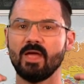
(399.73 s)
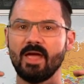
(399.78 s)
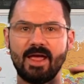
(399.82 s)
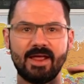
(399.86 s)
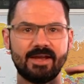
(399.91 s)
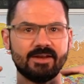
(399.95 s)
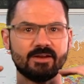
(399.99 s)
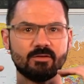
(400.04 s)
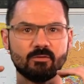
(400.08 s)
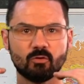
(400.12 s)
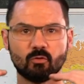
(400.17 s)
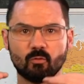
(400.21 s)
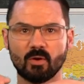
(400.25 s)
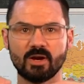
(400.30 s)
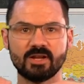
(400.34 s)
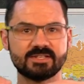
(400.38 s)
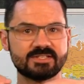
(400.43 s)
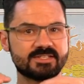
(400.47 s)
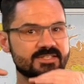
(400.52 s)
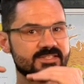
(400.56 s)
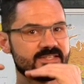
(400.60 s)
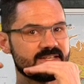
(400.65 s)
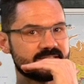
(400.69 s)
and
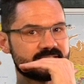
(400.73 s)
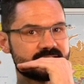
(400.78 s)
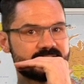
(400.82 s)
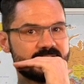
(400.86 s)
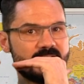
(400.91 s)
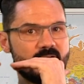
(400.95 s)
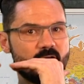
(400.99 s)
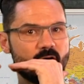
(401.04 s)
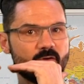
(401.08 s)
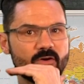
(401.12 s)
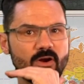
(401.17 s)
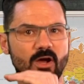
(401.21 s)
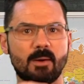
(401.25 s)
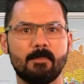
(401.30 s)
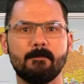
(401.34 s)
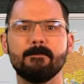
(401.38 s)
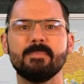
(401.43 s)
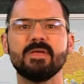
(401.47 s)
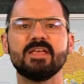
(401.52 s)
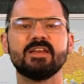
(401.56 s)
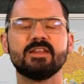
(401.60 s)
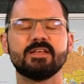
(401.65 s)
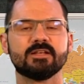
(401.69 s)
Grace sits down
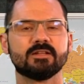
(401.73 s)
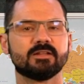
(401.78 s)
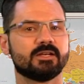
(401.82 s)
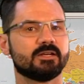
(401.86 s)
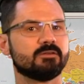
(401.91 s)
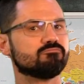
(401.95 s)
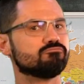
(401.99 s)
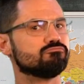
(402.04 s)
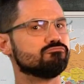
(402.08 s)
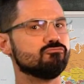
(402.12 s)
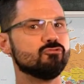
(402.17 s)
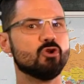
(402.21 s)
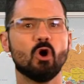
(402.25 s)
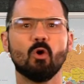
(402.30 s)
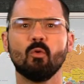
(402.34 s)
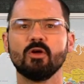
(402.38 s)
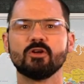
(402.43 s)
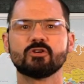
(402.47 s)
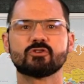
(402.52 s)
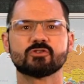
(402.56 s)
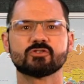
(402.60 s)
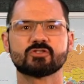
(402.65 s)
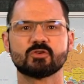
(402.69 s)
immediately.
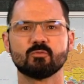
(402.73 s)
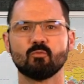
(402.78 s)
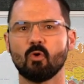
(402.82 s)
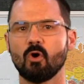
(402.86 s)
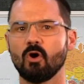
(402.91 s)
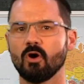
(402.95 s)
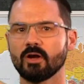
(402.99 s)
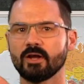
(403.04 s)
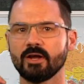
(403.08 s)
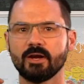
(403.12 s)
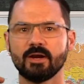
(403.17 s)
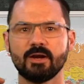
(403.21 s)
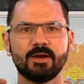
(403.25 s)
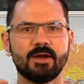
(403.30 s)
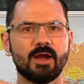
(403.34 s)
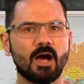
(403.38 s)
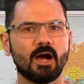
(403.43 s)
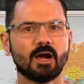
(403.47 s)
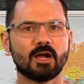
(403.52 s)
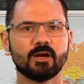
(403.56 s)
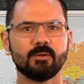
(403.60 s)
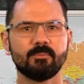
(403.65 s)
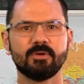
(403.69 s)
No interest in walking,
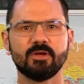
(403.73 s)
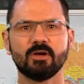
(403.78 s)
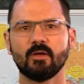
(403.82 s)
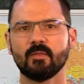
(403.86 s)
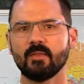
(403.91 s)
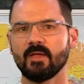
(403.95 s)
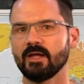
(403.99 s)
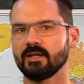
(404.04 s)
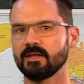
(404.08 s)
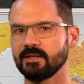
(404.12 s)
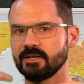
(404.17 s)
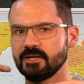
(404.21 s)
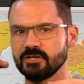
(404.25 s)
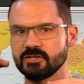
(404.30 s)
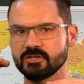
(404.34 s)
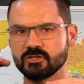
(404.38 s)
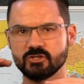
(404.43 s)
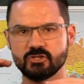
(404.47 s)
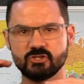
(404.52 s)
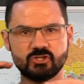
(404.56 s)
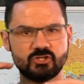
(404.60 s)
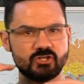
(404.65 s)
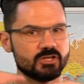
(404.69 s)
not going to be on that
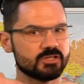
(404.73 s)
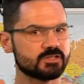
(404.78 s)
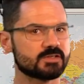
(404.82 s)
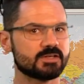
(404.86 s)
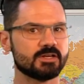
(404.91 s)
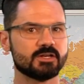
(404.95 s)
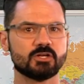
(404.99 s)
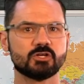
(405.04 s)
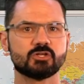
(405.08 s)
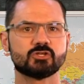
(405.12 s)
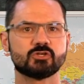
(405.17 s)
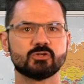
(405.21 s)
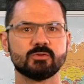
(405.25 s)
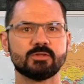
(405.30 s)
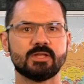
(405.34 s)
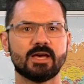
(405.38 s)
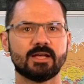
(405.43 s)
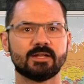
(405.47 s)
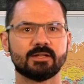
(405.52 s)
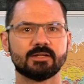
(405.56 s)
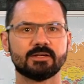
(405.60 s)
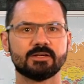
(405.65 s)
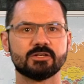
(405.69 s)
leash, just going to chew
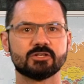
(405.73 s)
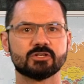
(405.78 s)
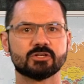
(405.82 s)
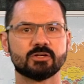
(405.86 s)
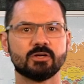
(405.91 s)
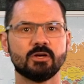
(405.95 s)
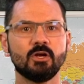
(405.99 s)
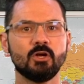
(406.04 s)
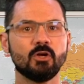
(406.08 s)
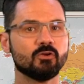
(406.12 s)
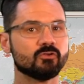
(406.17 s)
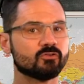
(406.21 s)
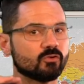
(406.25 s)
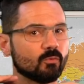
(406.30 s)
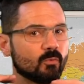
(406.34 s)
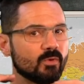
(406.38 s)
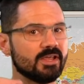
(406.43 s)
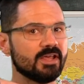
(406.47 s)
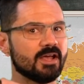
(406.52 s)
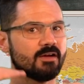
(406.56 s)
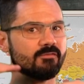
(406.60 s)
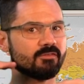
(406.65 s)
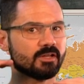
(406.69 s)
that leash. So
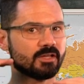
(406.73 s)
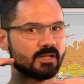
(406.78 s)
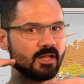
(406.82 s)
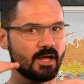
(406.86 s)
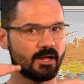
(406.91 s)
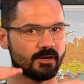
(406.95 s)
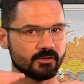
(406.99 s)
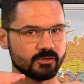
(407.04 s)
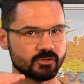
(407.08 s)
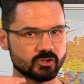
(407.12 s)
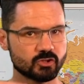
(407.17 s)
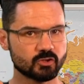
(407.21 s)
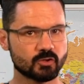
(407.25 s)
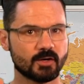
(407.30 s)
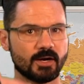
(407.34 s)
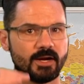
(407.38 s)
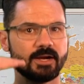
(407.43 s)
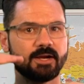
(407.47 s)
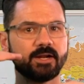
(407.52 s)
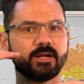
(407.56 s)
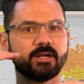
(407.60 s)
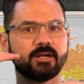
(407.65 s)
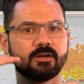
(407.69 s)
we have a lot of
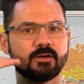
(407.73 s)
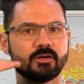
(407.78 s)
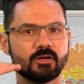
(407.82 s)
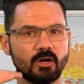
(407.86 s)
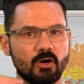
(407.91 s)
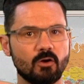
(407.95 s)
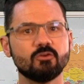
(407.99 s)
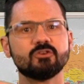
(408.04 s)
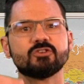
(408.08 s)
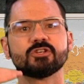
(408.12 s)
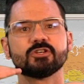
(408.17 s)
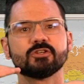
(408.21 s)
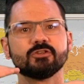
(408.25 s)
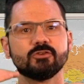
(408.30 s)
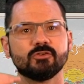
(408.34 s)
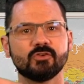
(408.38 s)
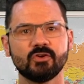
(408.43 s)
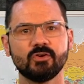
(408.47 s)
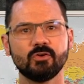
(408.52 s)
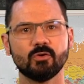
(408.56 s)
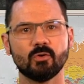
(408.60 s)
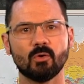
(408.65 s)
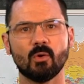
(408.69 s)
training and coaching to
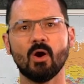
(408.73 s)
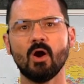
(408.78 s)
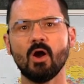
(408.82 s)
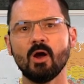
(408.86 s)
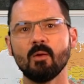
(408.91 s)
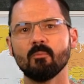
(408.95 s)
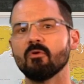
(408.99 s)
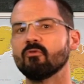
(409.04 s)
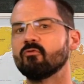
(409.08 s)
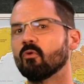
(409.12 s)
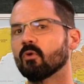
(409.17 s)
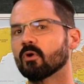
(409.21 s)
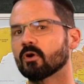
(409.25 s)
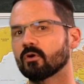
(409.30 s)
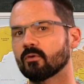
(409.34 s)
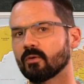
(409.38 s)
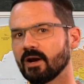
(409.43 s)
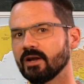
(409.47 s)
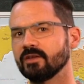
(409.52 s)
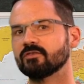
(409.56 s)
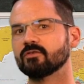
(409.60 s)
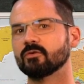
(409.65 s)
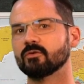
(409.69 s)
do before
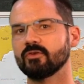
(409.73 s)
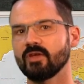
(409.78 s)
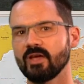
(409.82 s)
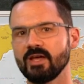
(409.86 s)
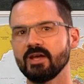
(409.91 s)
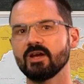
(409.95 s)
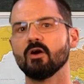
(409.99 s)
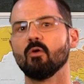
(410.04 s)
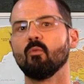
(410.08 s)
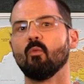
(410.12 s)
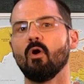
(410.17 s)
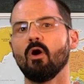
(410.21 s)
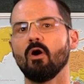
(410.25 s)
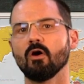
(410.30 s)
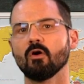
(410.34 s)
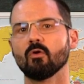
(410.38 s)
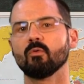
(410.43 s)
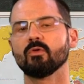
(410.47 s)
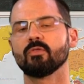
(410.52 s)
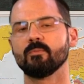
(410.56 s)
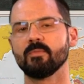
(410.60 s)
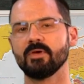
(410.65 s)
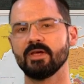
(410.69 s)
Grace will take a
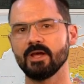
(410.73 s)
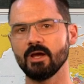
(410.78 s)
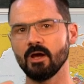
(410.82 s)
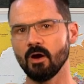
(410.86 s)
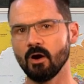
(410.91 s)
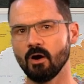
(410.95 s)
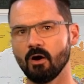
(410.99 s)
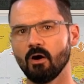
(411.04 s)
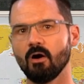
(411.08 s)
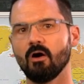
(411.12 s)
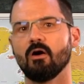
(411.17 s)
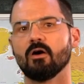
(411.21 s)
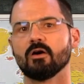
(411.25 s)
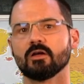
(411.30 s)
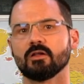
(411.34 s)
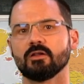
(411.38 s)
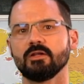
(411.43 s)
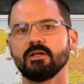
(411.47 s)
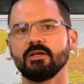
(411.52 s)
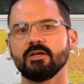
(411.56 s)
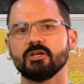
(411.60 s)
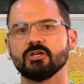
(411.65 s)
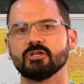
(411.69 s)
walk with me on a
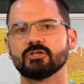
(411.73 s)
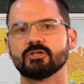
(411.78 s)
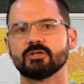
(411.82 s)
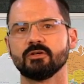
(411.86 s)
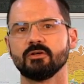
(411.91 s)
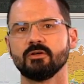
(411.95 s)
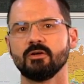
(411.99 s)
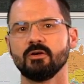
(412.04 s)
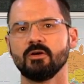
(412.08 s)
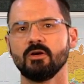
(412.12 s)
leash.